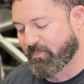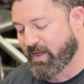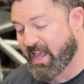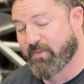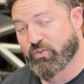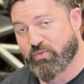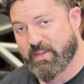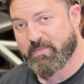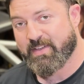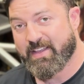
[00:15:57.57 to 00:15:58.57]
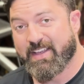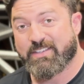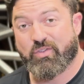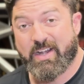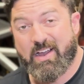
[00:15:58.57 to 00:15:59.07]
I have a dream.
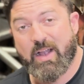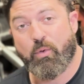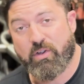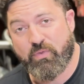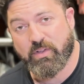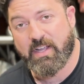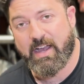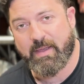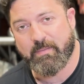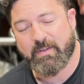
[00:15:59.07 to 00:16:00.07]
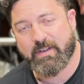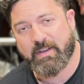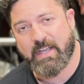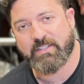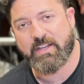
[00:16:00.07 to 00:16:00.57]
So right now I work full-time
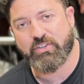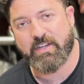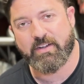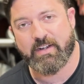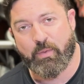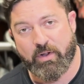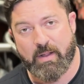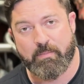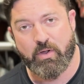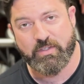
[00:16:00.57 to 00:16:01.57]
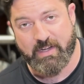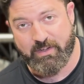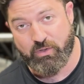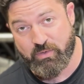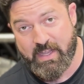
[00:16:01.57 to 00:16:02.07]
as an engineer, and I work on boats, and I
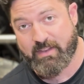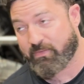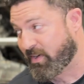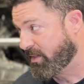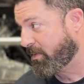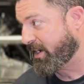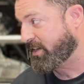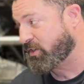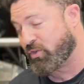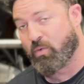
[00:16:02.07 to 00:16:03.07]
use that to fund the money to do